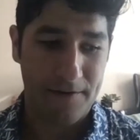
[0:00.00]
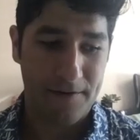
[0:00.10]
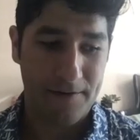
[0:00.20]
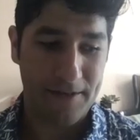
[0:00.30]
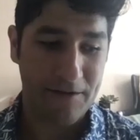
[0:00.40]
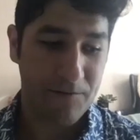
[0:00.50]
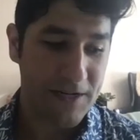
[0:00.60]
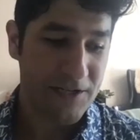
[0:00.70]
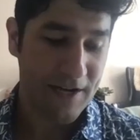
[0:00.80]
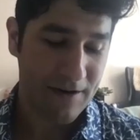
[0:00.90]
that they
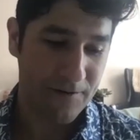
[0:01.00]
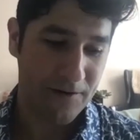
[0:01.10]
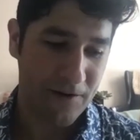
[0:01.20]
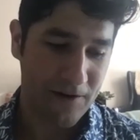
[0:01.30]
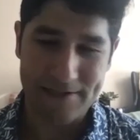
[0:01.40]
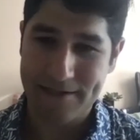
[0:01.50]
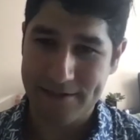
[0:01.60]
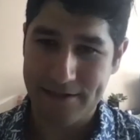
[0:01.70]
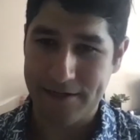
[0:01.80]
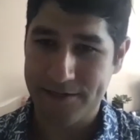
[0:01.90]
reach out across the
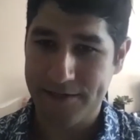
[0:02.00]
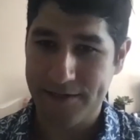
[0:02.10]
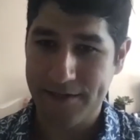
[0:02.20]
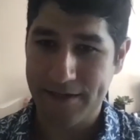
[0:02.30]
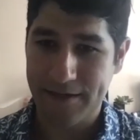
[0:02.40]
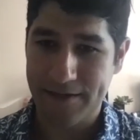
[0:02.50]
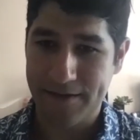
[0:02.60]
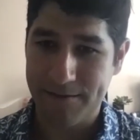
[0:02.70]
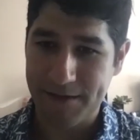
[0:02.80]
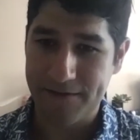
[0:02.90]
stage and that they
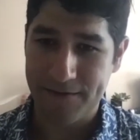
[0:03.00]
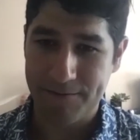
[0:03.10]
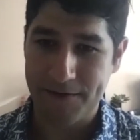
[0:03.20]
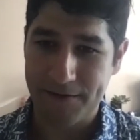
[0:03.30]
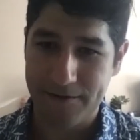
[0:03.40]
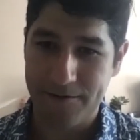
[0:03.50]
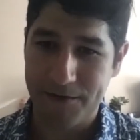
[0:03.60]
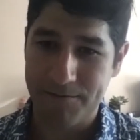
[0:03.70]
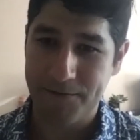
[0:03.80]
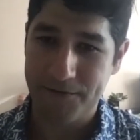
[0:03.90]
they mean something to other
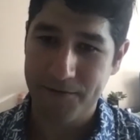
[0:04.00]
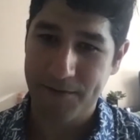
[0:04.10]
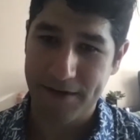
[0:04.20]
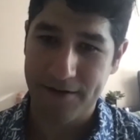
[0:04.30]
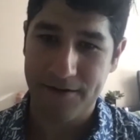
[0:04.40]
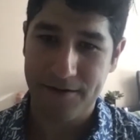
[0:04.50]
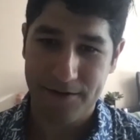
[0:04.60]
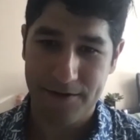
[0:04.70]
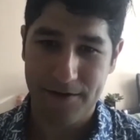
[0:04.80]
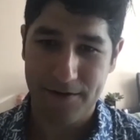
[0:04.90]
people as well.
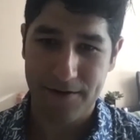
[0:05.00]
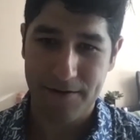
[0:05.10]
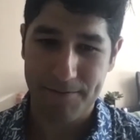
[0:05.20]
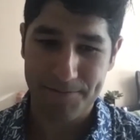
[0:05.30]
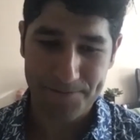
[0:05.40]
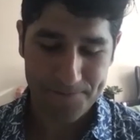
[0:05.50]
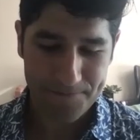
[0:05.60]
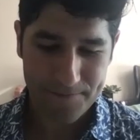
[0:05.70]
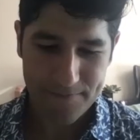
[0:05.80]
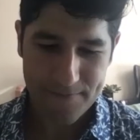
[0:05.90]
Um,
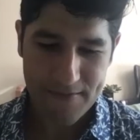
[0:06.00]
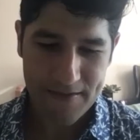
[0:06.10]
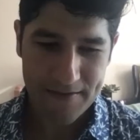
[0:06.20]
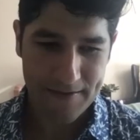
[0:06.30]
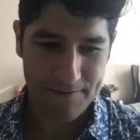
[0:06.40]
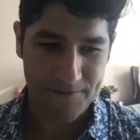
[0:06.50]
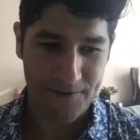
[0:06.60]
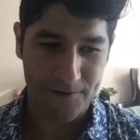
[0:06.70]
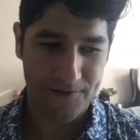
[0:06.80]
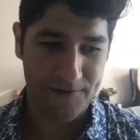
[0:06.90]
that
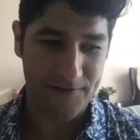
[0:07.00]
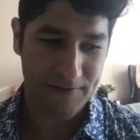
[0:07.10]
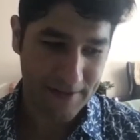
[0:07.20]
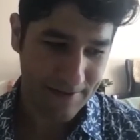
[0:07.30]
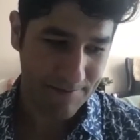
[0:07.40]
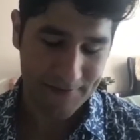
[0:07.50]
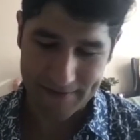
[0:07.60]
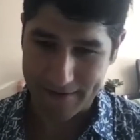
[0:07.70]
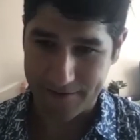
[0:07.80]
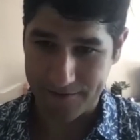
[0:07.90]
folks see
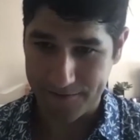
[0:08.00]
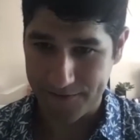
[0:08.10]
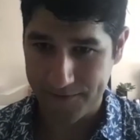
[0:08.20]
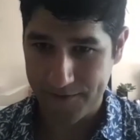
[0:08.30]
themselves